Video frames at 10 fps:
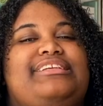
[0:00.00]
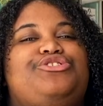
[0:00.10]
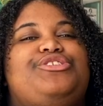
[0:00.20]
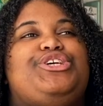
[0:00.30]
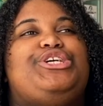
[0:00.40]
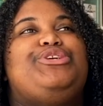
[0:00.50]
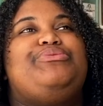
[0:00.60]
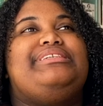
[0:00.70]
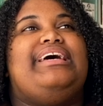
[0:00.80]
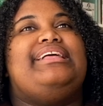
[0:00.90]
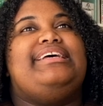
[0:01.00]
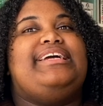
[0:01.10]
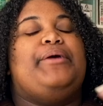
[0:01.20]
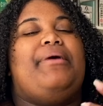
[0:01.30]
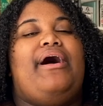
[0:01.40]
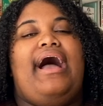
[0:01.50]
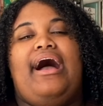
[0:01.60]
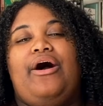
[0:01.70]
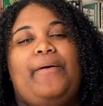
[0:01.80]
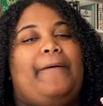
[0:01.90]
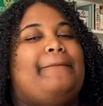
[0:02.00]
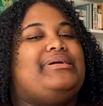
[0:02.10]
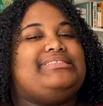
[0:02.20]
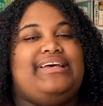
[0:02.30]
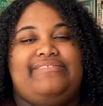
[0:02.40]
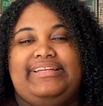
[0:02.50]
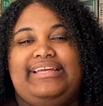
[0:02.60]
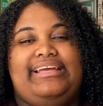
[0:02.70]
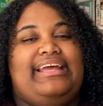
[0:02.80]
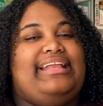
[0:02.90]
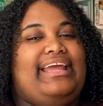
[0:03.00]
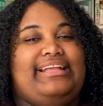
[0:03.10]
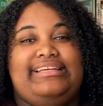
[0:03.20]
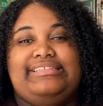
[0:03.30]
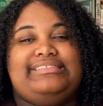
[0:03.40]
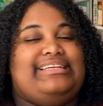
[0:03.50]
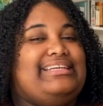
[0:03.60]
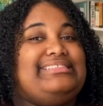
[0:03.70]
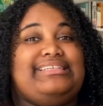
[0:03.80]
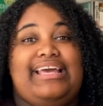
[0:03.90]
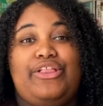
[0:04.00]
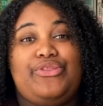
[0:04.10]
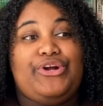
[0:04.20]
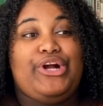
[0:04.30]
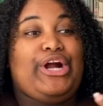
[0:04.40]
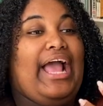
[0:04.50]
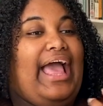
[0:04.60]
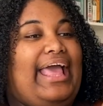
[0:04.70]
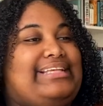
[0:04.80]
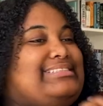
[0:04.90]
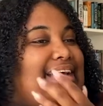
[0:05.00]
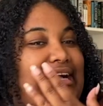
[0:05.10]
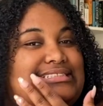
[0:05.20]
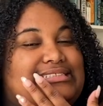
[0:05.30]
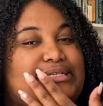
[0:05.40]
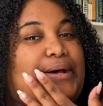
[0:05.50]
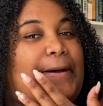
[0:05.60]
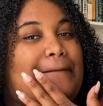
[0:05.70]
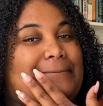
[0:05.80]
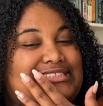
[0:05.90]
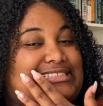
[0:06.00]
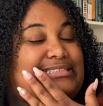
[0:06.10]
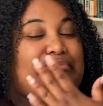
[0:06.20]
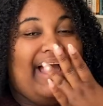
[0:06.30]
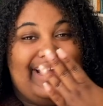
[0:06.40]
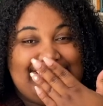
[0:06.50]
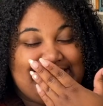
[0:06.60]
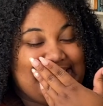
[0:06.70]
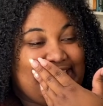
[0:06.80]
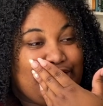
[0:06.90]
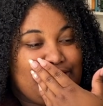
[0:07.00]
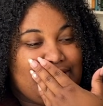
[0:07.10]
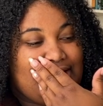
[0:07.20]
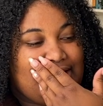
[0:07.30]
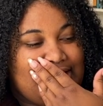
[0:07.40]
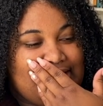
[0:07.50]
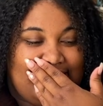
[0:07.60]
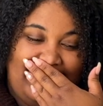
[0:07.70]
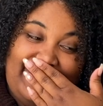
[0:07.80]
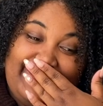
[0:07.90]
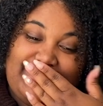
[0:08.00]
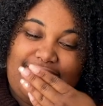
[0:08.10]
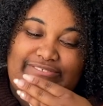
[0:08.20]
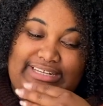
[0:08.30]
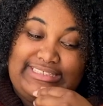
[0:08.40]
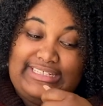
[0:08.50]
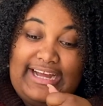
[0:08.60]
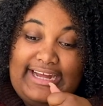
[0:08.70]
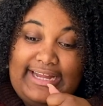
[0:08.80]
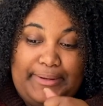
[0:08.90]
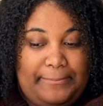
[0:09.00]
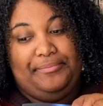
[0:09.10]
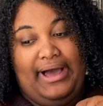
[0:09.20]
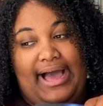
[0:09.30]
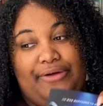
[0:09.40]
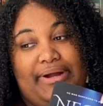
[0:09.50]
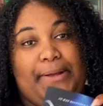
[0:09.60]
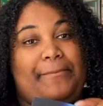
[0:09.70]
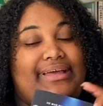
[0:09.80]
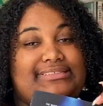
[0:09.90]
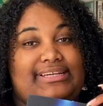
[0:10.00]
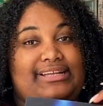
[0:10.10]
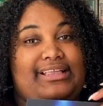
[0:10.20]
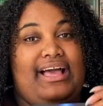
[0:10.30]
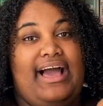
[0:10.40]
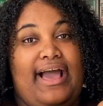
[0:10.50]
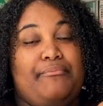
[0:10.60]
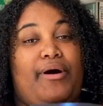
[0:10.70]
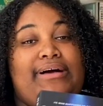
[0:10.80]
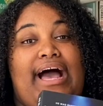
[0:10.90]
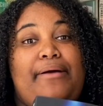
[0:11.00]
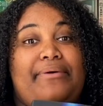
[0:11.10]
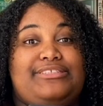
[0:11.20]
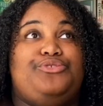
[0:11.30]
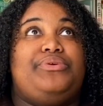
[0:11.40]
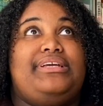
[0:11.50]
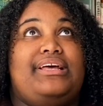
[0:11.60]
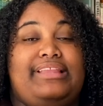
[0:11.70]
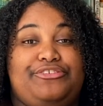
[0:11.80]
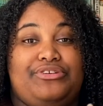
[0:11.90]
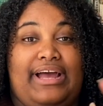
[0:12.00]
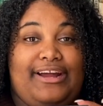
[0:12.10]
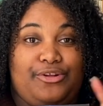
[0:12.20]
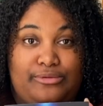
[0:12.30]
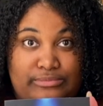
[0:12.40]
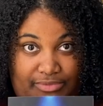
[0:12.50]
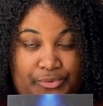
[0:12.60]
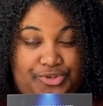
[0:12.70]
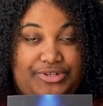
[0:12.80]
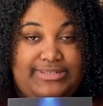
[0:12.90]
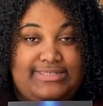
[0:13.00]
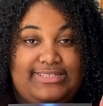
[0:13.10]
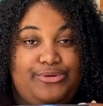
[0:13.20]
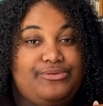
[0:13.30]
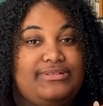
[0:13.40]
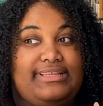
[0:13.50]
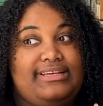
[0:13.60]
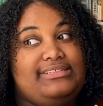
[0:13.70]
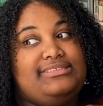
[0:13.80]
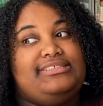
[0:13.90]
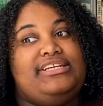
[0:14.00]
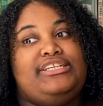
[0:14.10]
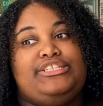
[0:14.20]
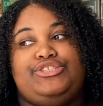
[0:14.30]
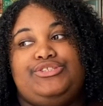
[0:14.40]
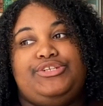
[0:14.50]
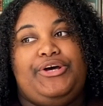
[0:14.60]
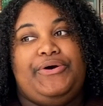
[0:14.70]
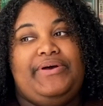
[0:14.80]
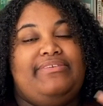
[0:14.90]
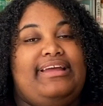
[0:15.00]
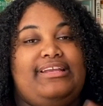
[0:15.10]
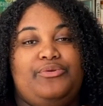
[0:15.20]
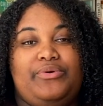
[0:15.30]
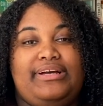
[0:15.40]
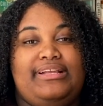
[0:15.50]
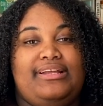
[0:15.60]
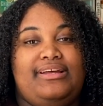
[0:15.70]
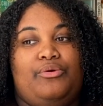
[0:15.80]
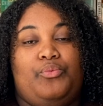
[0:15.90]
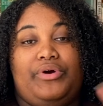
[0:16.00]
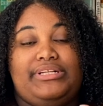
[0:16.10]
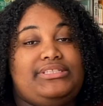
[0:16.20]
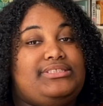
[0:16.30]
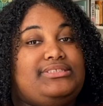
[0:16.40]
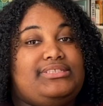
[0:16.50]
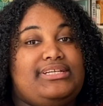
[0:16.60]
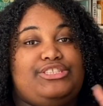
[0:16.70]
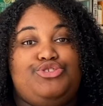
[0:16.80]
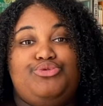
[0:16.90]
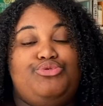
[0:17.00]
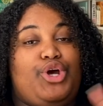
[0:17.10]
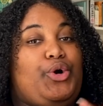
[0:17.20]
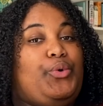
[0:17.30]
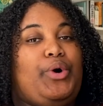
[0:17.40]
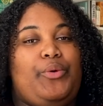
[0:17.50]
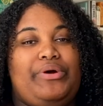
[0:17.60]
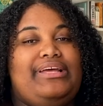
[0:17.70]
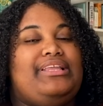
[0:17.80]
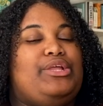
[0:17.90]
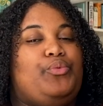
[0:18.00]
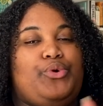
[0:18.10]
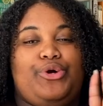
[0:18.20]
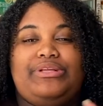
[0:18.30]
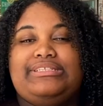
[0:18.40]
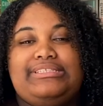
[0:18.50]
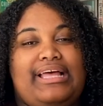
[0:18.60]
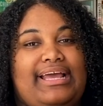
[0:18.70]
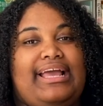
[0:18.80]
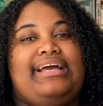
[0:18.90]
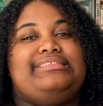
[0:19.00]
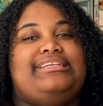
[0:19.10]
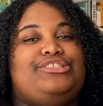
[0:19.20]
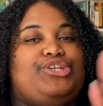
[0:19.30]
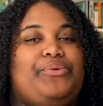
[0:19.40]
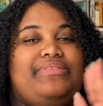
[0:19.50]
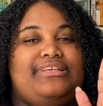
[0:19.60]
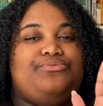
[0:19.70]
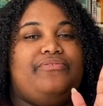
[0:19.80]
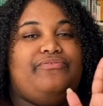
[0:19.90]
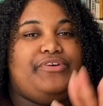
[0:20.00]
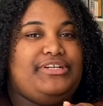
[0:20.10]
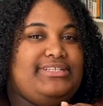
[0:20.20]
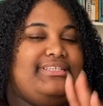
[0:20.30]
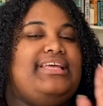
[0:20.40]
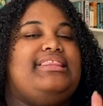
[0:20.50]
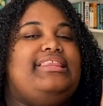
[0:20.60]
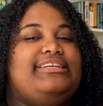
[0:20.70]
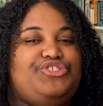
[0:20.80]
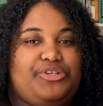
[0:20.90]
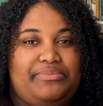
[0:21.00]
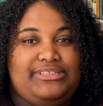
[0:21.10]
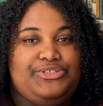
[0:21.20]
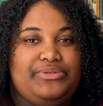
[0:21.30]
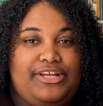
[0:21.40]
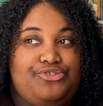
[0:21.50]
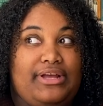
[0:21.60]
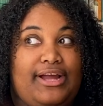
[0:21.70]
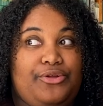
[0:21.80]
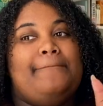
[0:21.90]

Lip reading: It's just a good retelling about how Persephone and Hades get together. It's got some spice in there, y'all. It is a fun time. I recommend it. I'm about to read Electric Idol, which is the sequel to this. So if anyone wants to know what the world is like, I say start with this one first and then jump into Electric Idol.